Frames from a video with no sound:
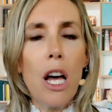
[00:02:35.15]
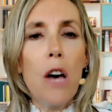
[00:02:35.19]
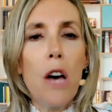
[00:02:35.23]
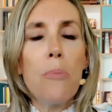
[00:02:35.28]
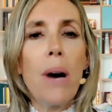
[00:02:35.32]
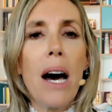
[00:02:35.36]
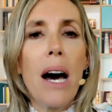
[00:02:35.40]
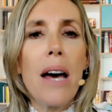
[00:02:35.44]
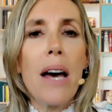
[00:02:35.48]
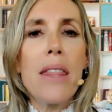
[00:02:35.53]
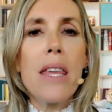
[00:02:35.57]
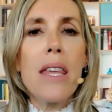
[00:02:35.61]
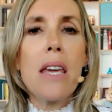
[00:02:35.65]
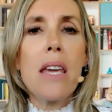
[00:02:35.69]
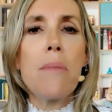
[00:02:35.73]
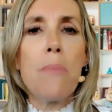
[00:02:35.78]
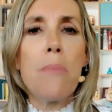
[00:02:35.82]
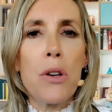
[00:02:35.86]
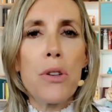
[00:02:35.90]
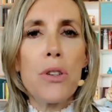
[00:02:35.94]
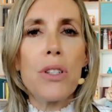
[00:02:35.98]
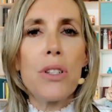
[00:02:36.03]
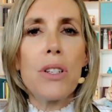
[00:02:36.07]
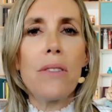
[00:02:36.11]
by the
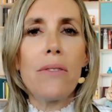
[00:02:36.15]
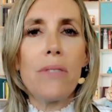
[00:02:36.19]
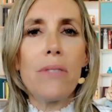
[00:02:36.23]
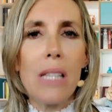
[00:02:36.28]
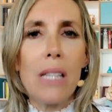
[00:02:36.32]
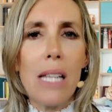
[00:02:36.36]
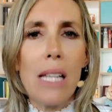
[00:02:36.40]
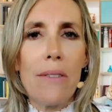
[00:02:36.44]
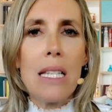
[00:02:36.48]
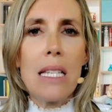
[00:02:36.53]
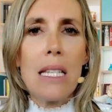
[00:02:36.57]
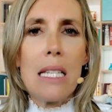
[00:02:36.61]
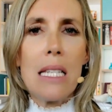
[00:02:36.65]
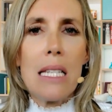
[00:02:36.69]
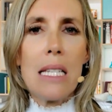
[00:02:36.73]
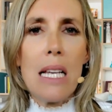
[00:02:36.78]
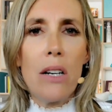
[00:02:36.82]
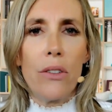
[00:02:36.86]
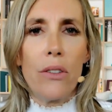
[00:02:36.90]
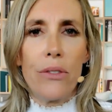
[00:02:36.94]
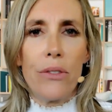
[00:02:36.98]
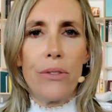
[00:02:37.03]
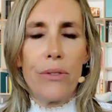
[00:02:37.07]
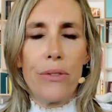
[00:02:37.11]
emotion of love
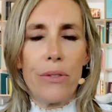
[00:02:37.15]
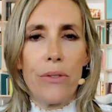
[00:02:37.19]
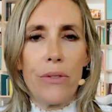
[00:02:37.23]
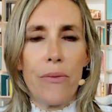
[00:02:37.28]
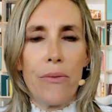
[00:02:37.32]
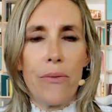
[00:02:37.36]
itself.